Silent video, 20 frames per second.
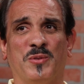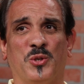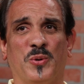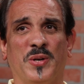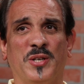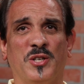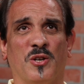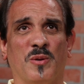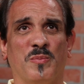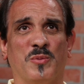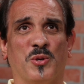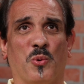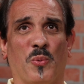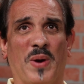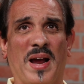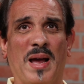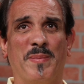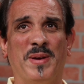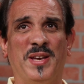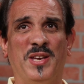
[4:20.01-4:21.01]
stranger comes
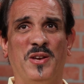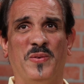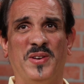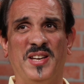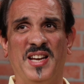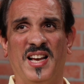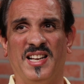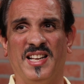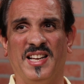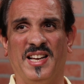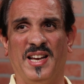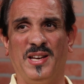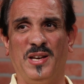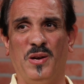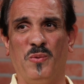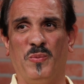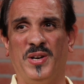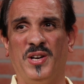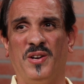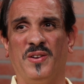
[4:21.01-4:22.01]
grabbing you and yelling at
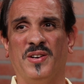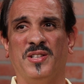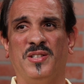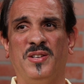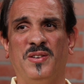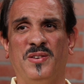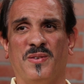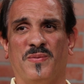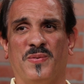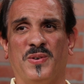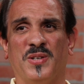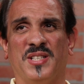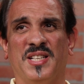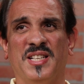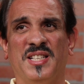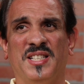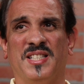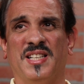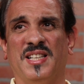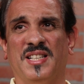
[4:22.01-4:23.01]
you, what are you gonna do? Your first
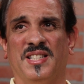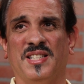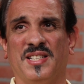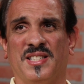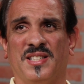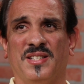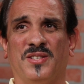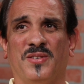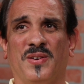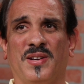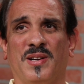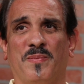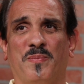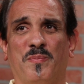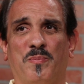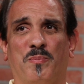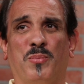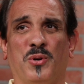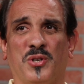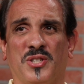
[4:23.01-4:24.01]
instinct is to try to
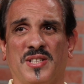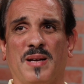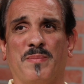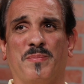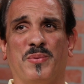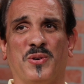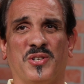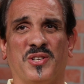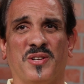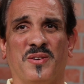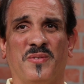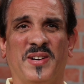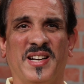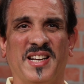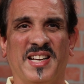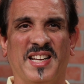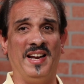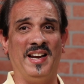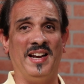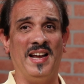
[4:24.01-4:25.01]
push that person
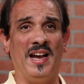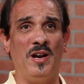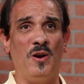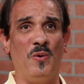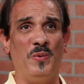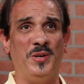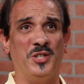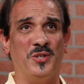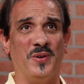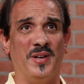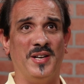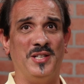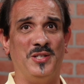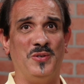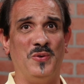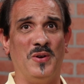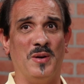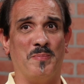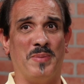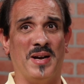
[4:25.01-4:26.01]
away. And I always try to
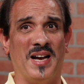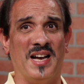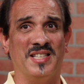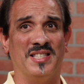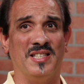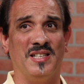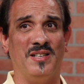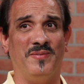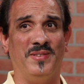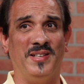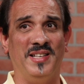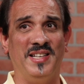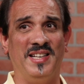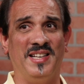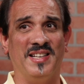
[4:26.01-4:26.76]
do it positively